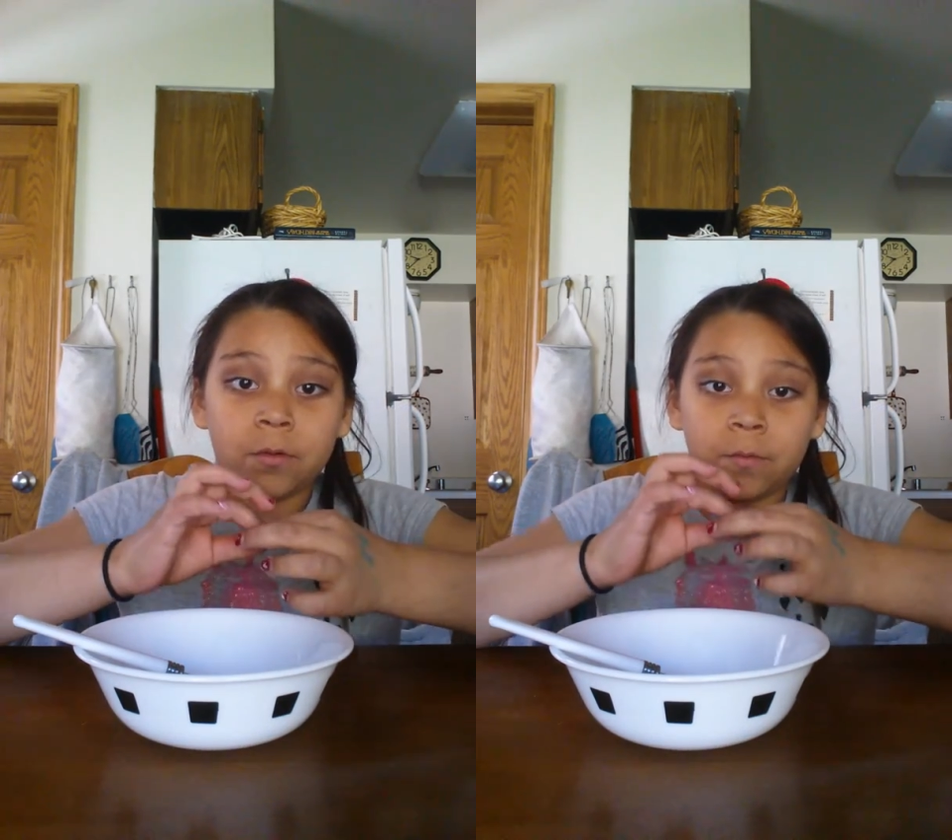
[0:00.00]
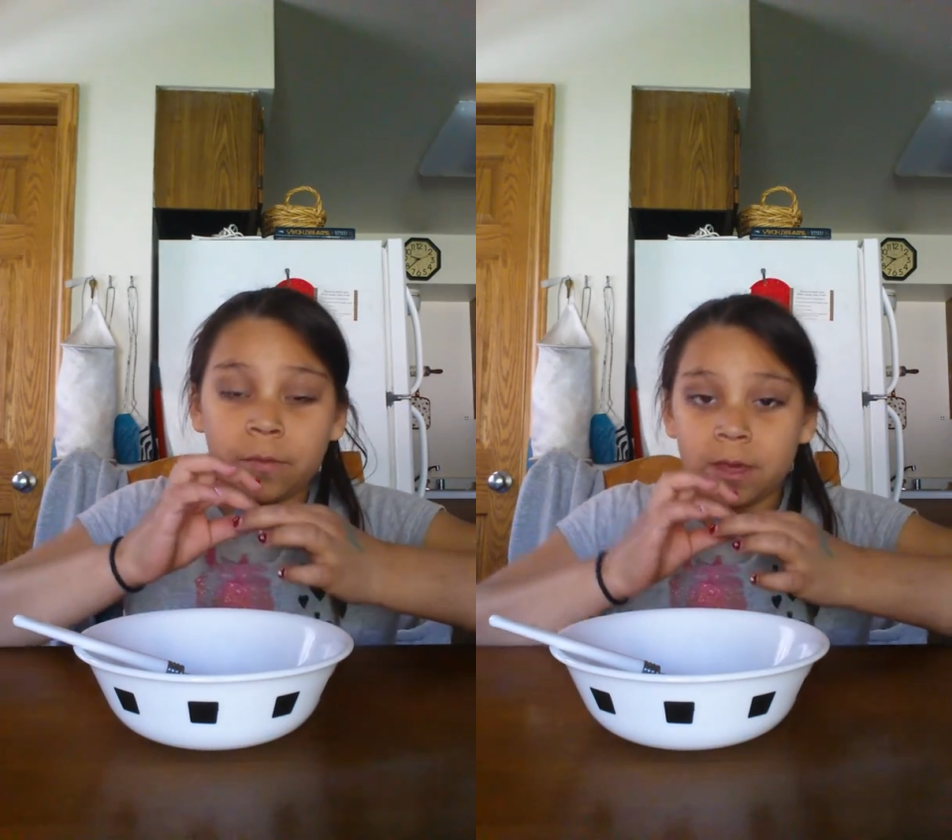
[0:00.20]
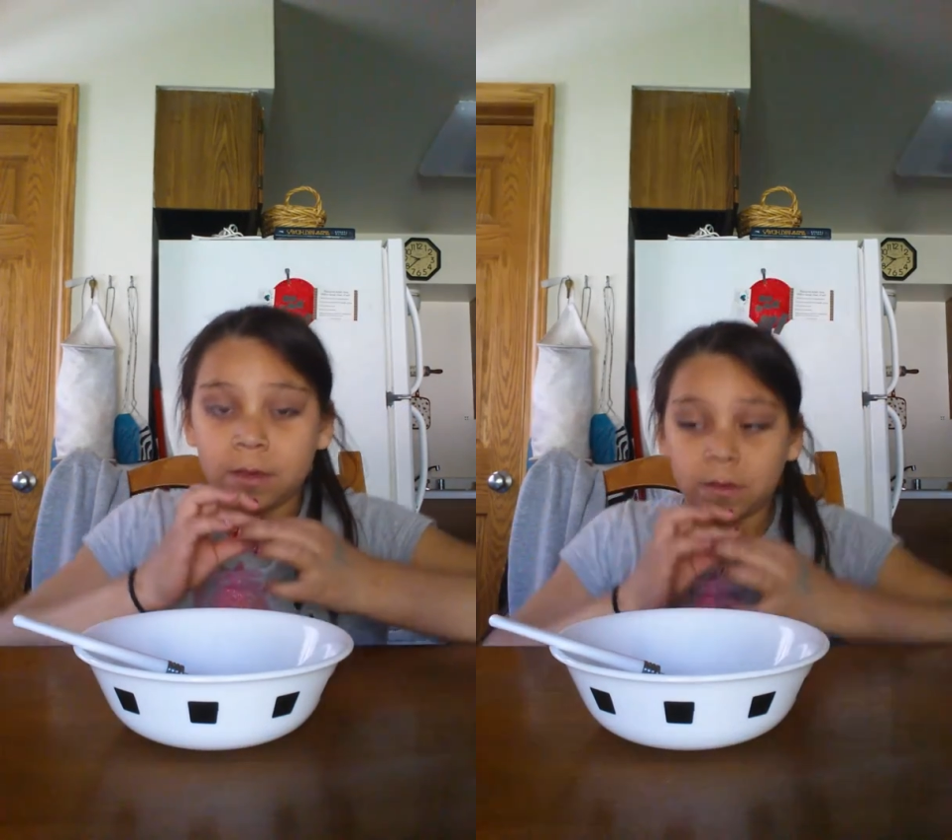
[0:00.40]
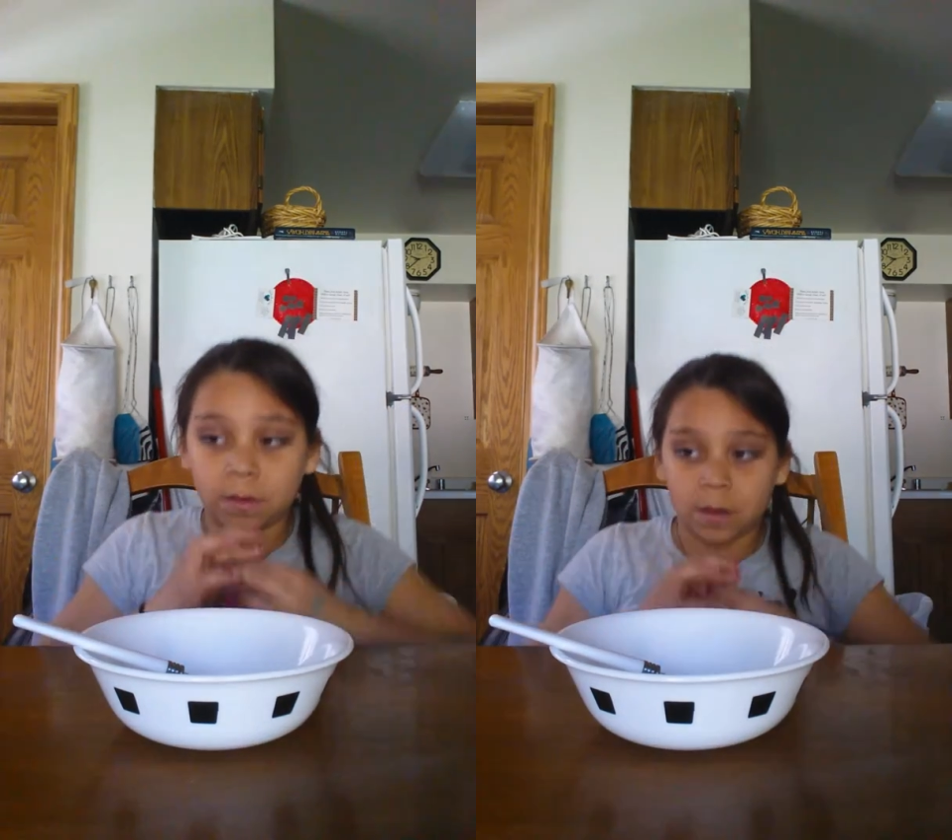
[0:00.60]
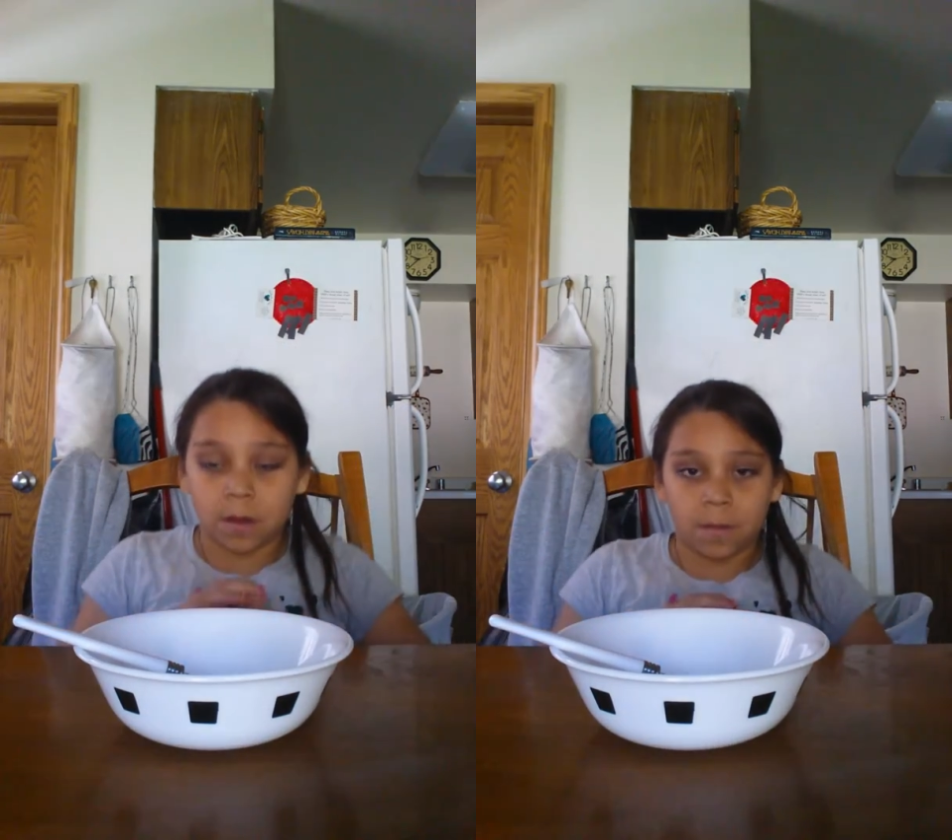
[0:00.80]
make
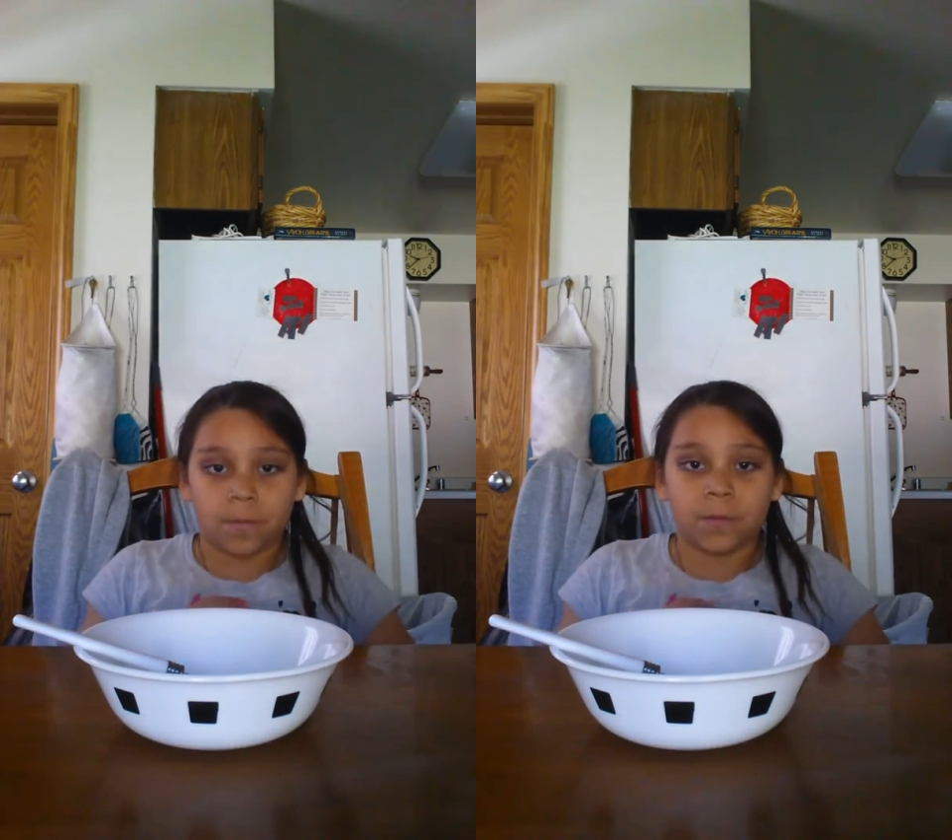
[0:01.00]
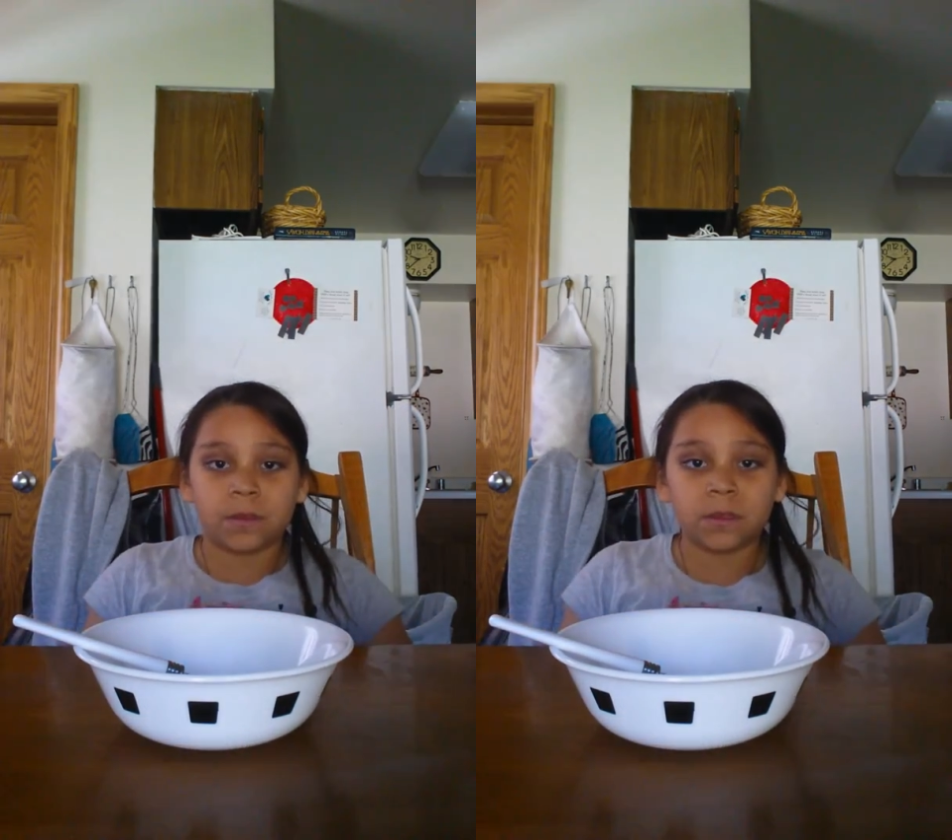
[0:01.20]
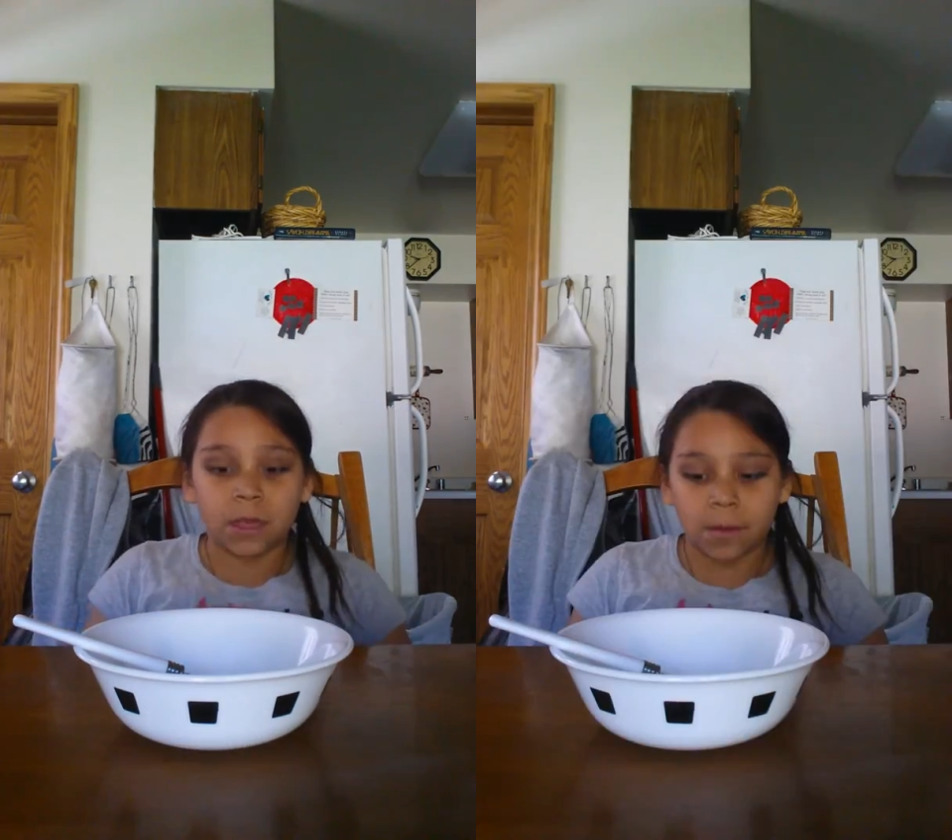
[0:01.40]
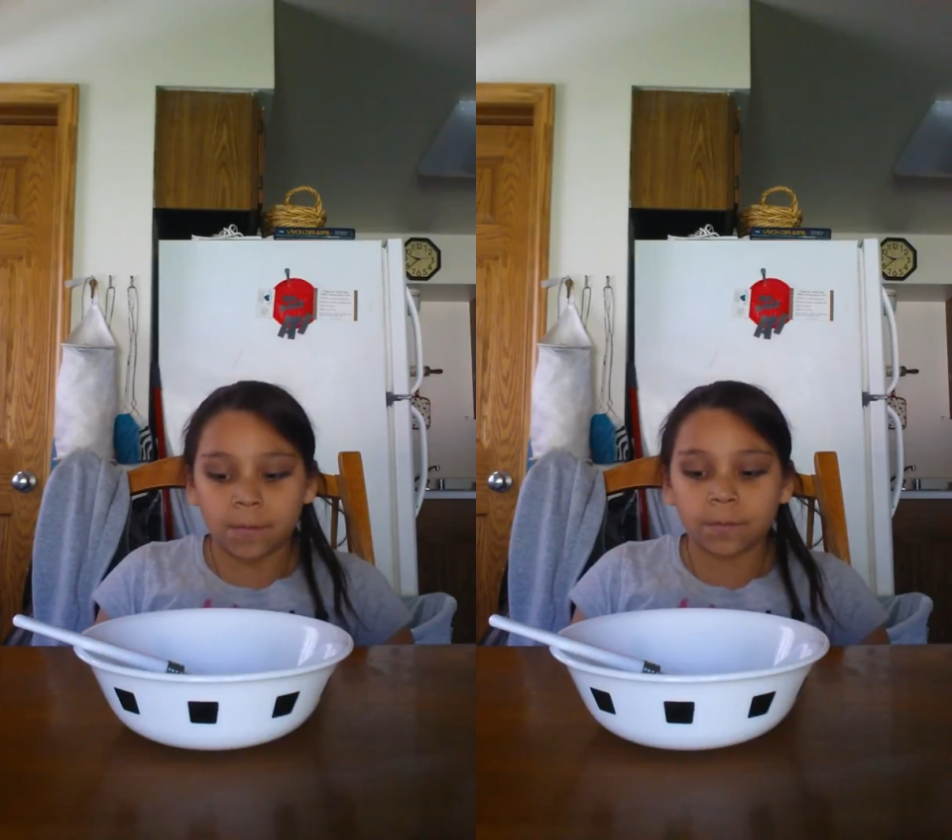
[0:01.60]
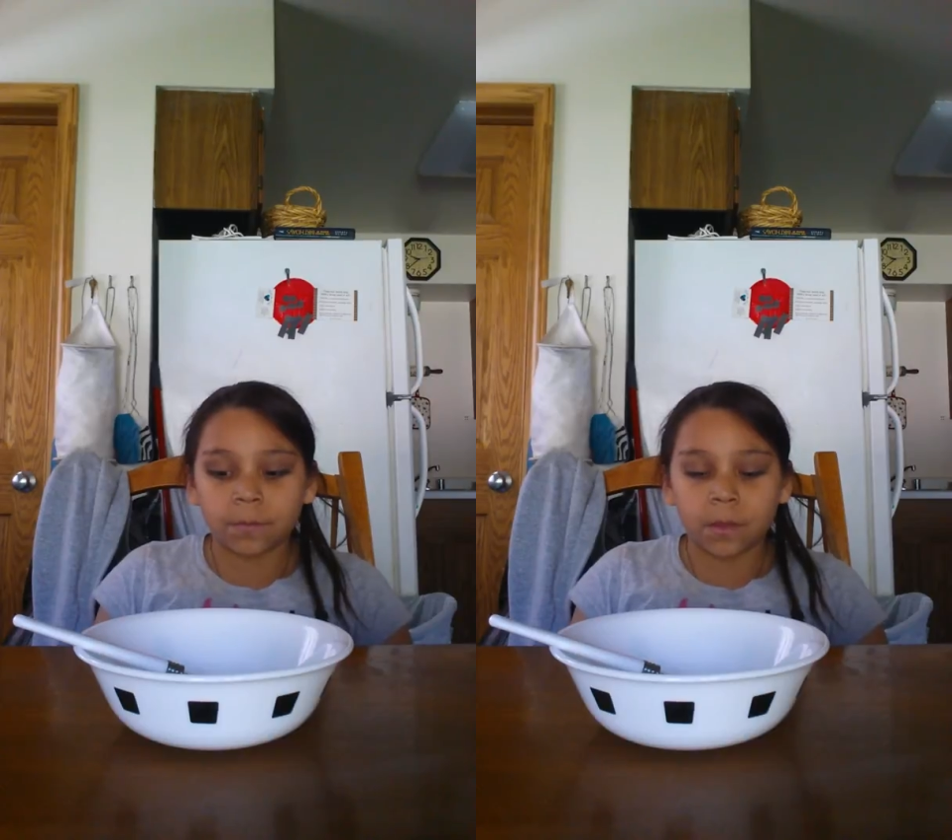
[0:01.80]
slime.